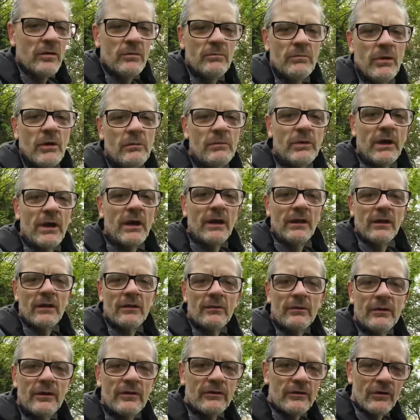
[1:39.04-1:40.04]
pop a hello
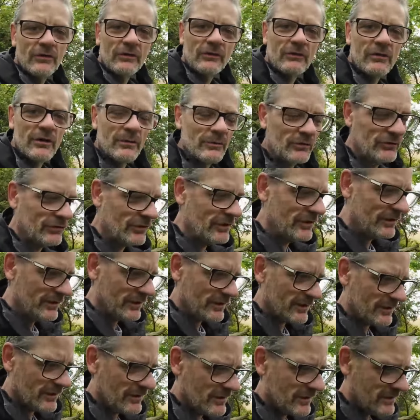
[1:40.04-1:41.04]
in the description
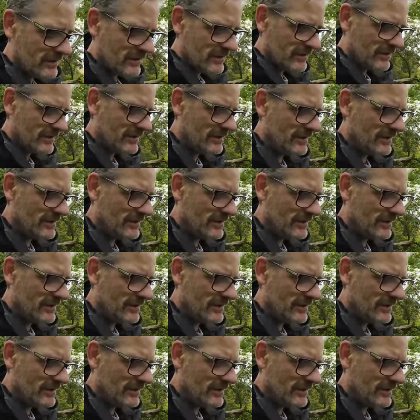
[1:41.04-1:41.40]
and